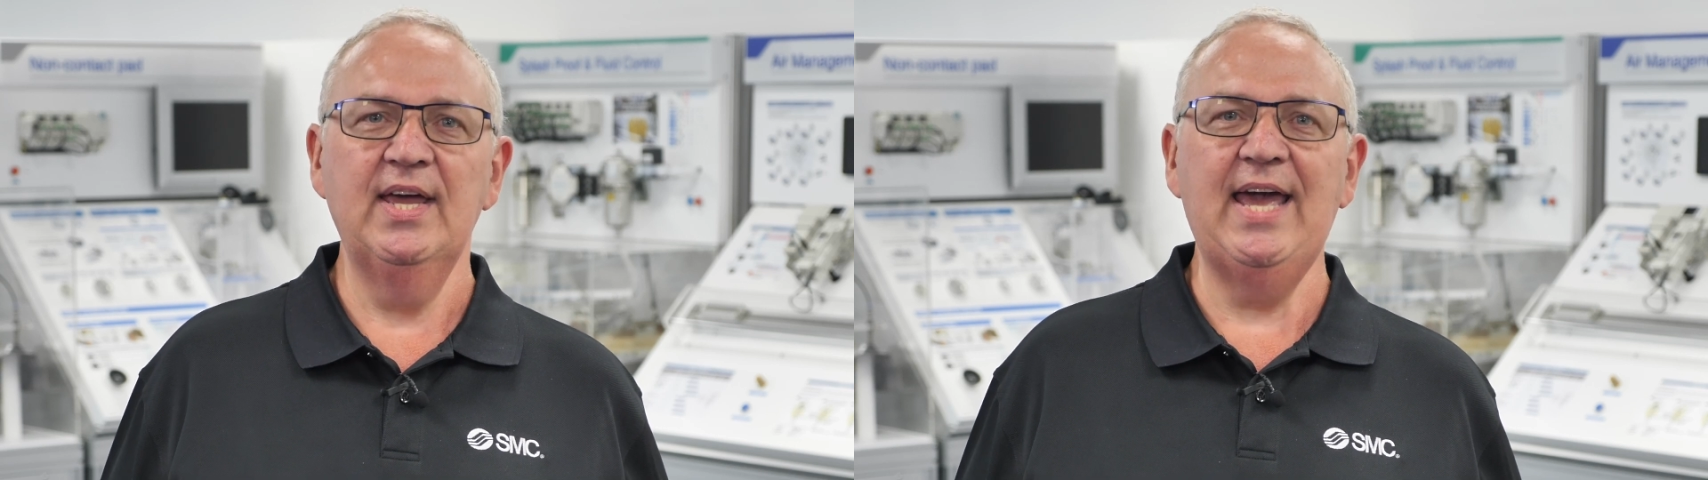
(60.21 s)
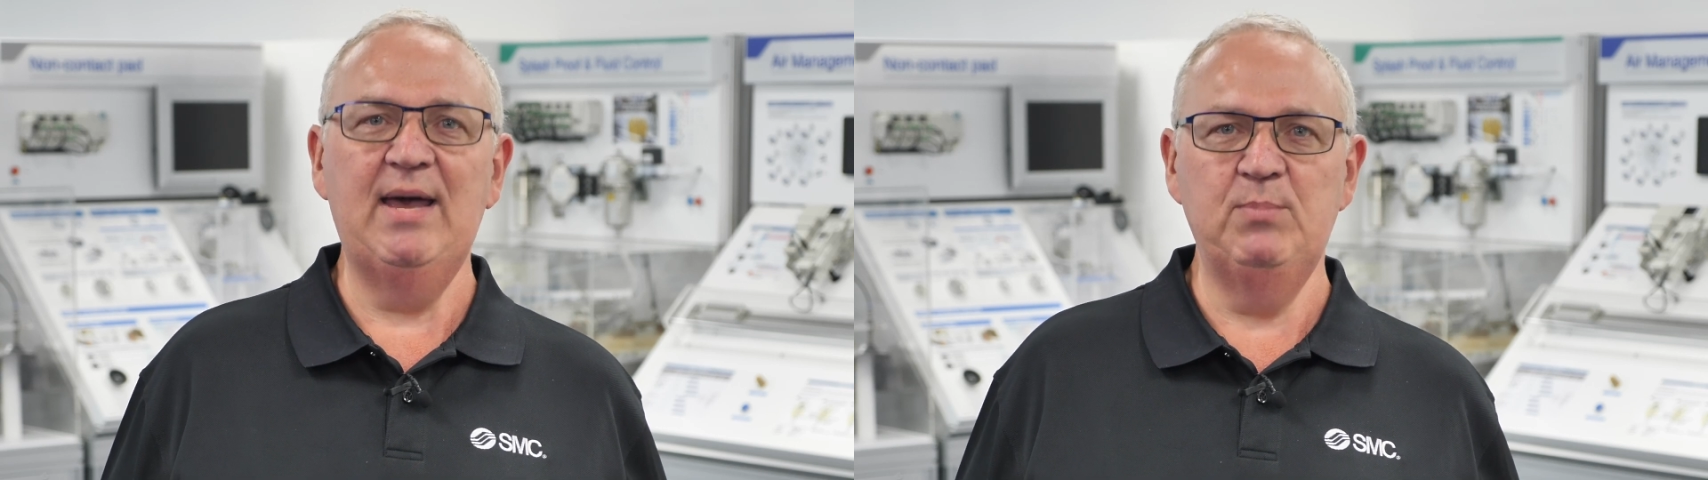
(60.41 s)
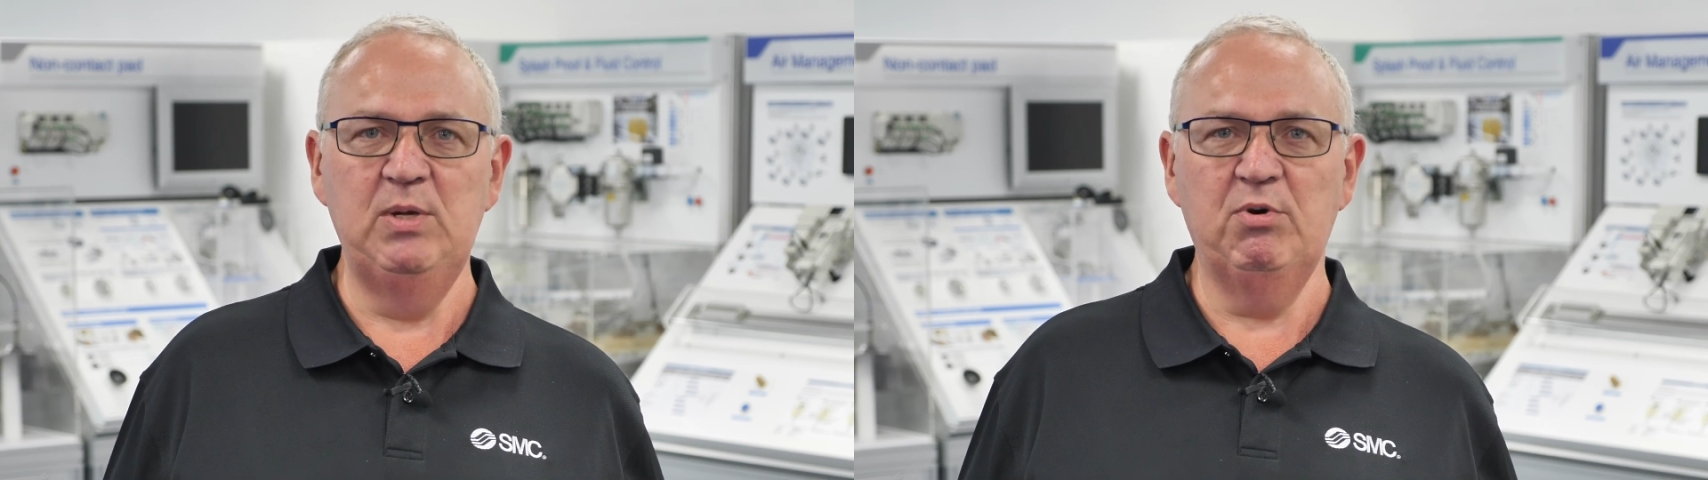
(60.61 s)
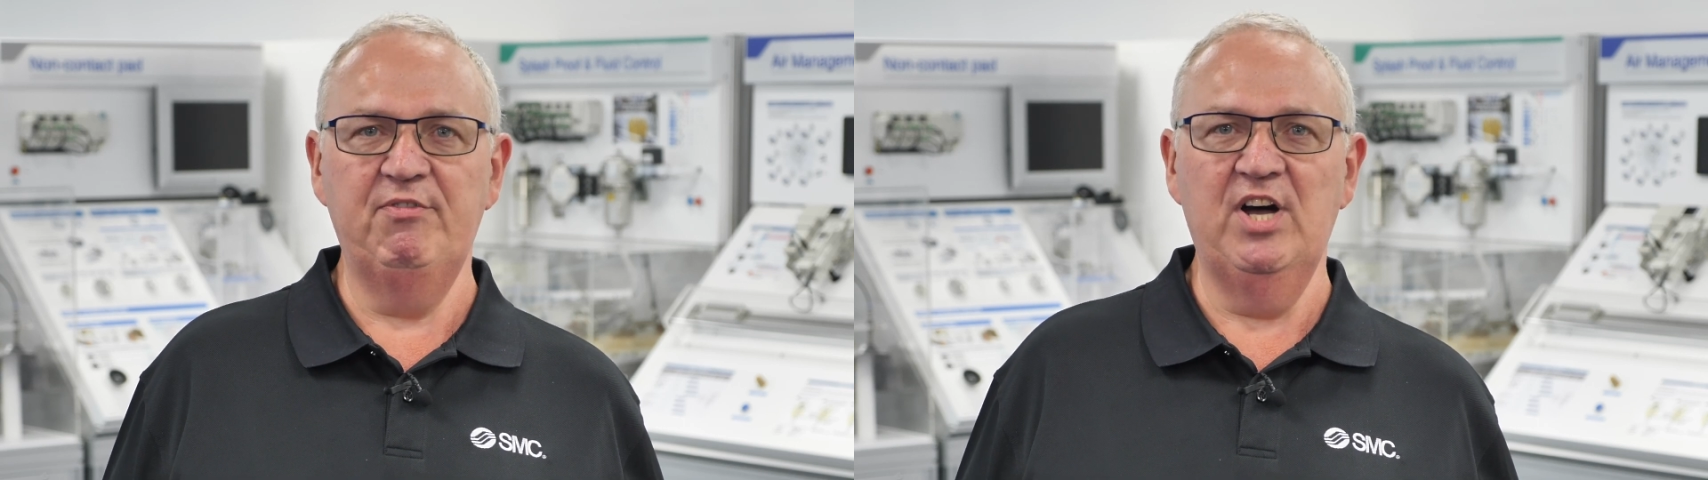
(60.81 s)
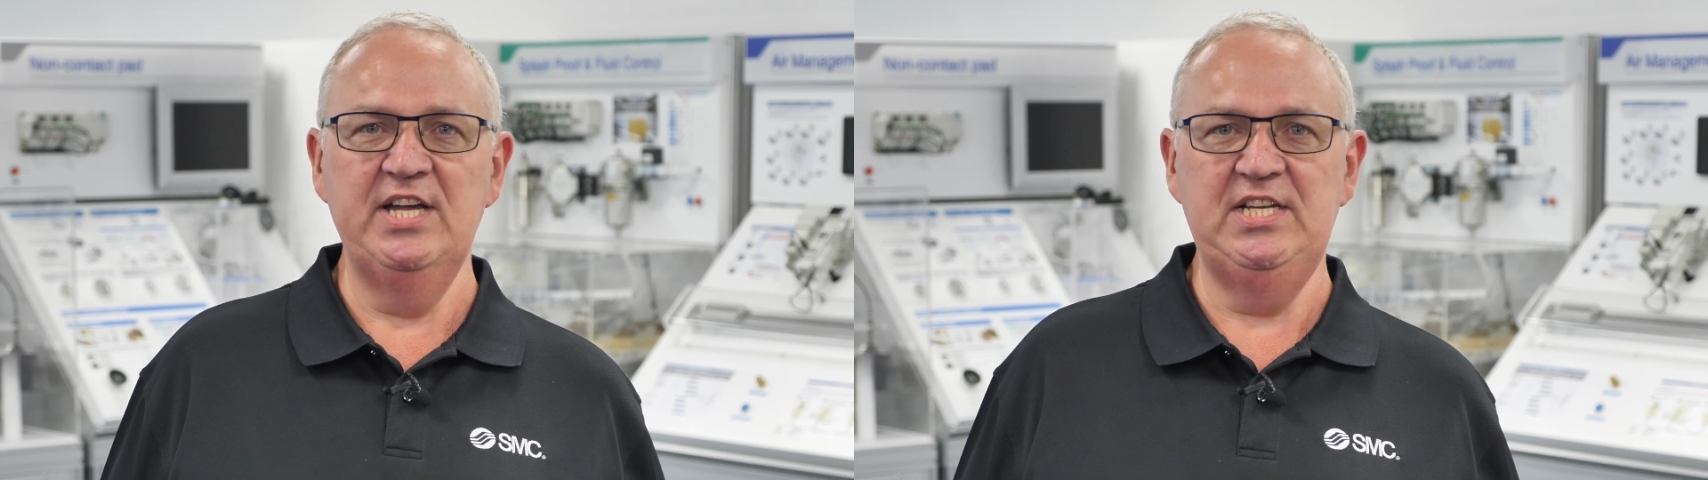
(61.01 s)
can be
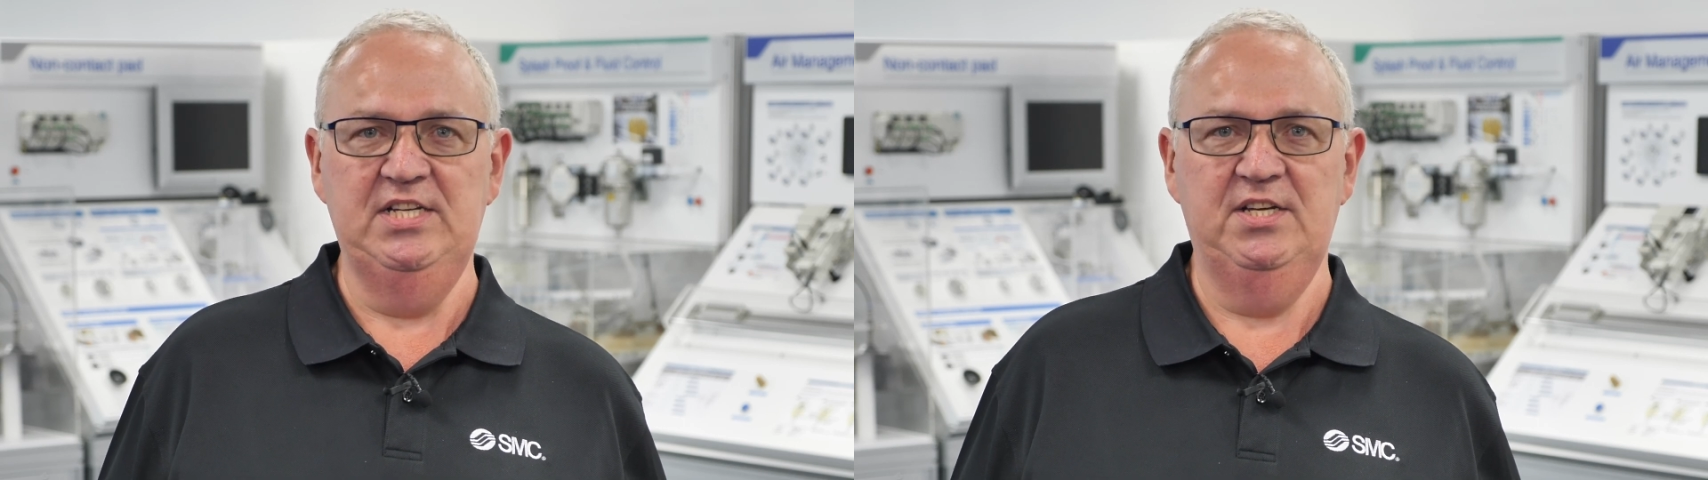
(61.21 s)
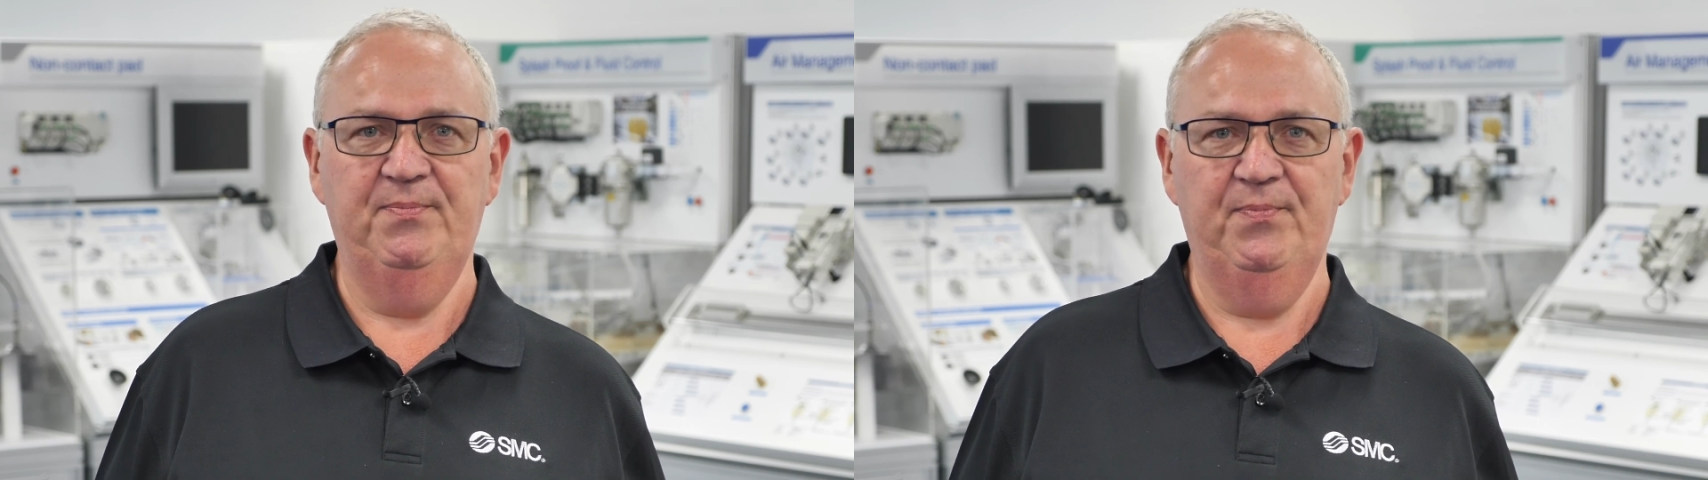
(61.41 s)
provided.